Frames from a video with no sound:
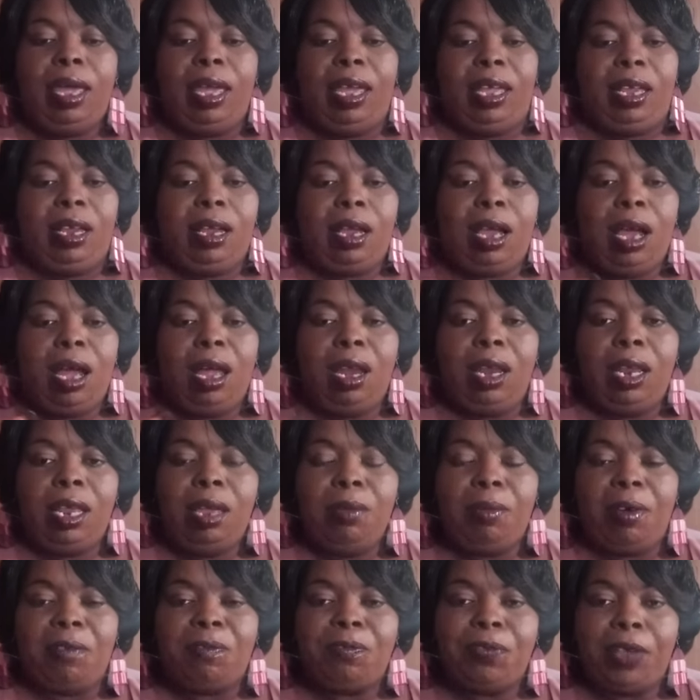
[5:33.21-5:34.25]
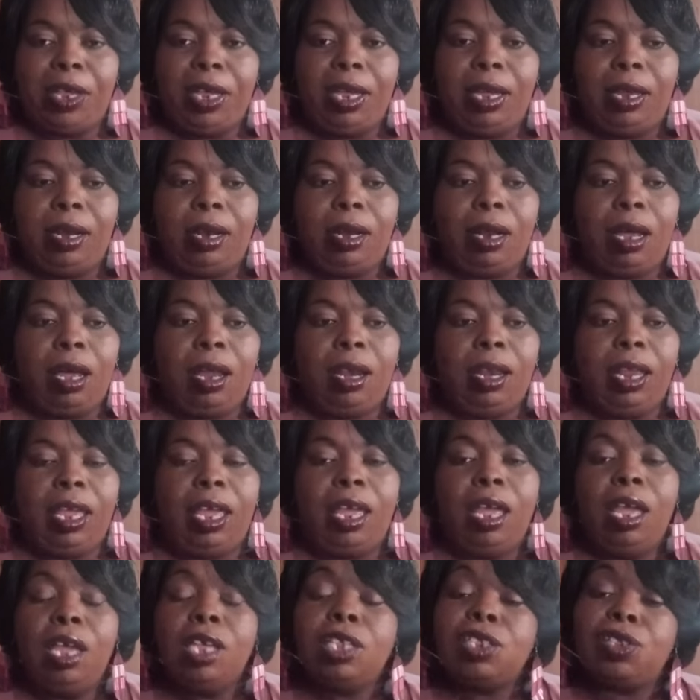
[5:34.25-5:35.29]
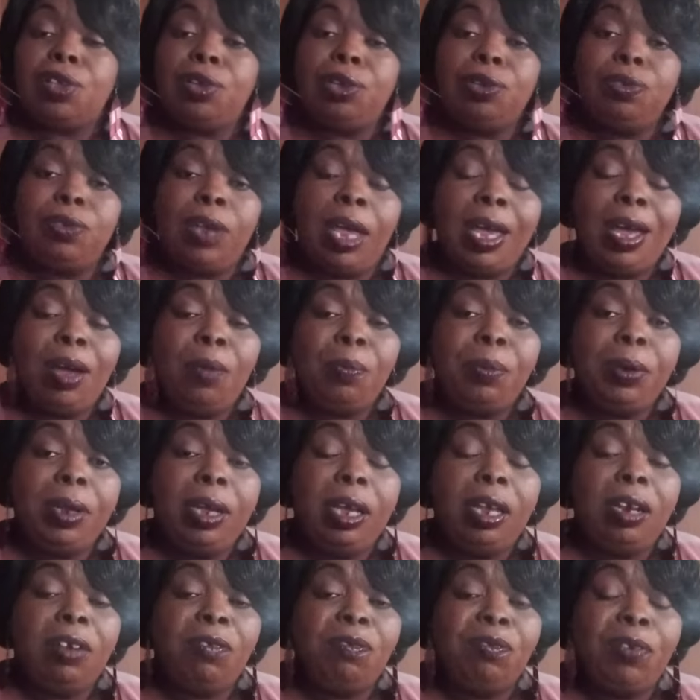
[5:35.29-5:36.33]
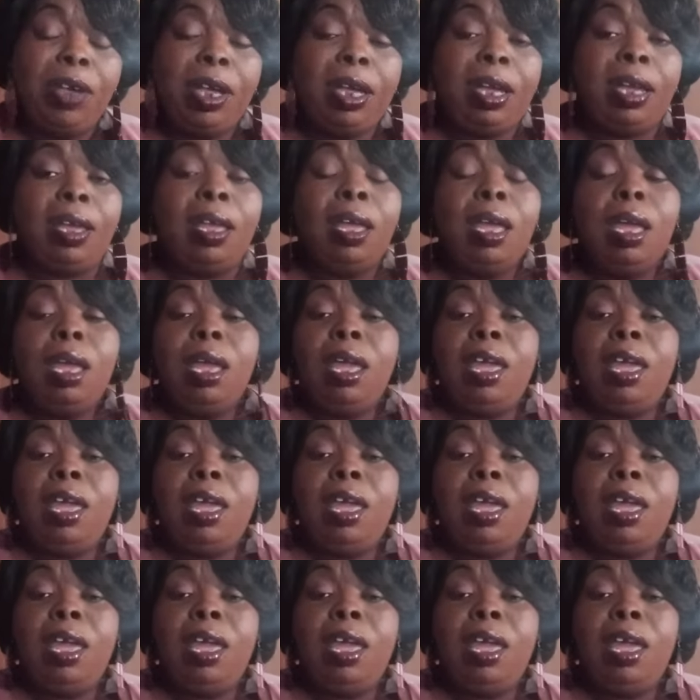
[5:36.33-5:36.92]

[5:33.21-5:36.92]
and calling him a fan and all that. So you downplaying a fan.